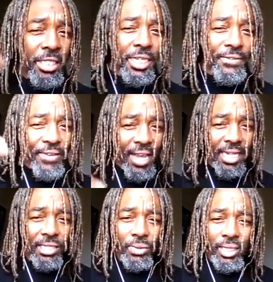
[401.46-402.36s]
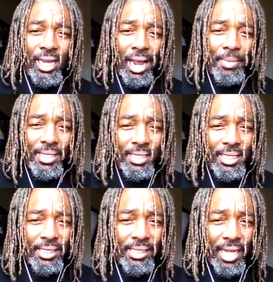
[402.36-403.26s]
Chief X with the common
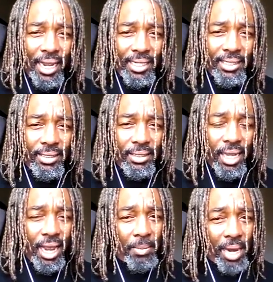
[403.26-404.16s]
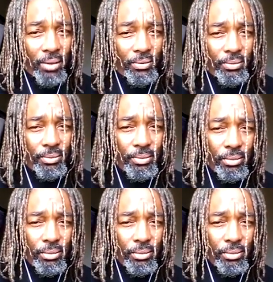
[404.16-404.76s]
sense science. I'm out.